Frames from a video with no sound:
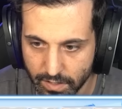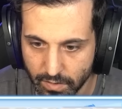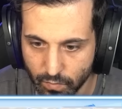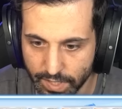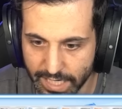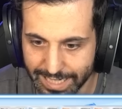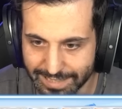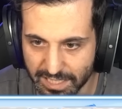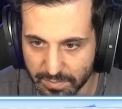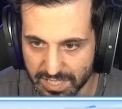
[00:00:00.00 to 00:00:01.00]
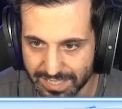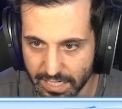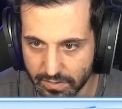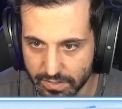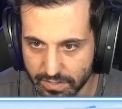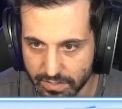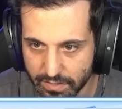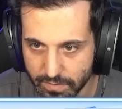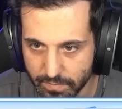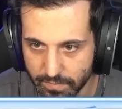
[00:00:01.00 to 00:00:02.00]
when I can set up a
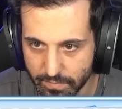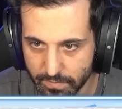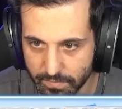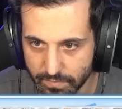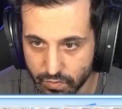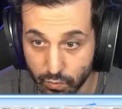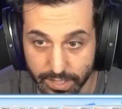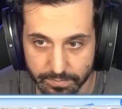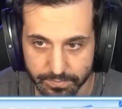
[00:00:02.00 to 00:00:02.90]
Cyrus to win?